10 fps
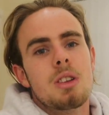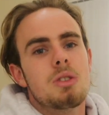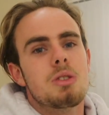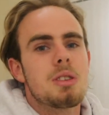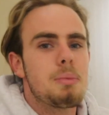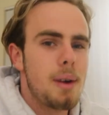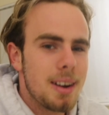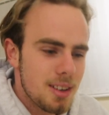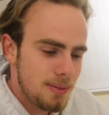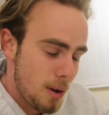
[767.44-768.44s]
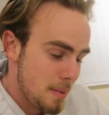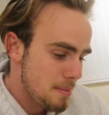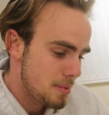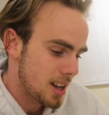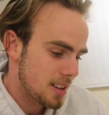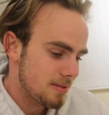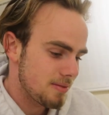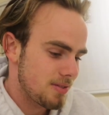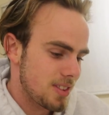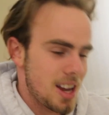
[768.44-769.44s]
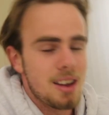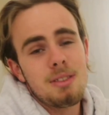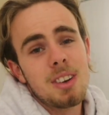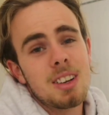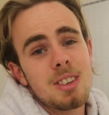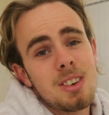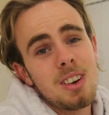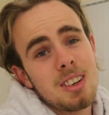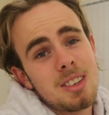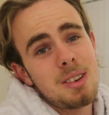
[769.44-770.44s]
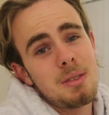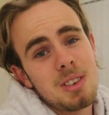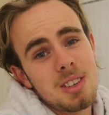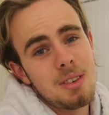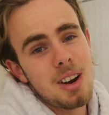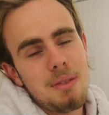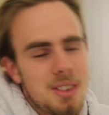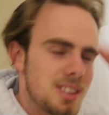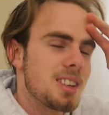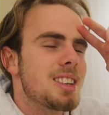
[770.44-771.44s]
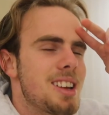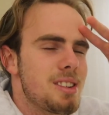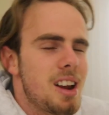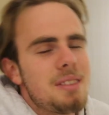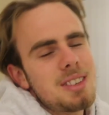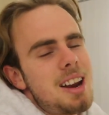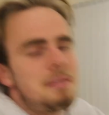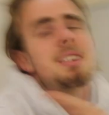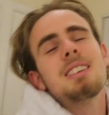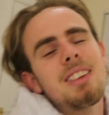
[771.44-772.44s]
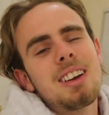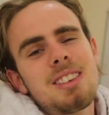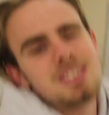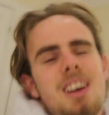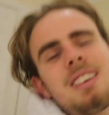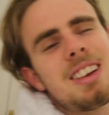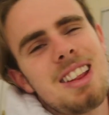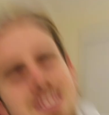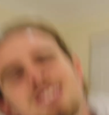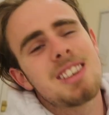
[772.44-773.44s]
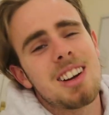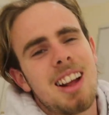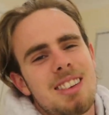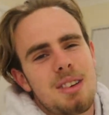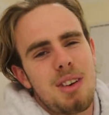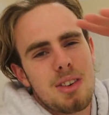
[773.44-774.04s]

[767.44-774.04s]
do some wonders for me, but hey, fingers crossed, we'll see what happens. So 10:20, I'm signing out. Make sure you like and subscribe, and enjoy doing else in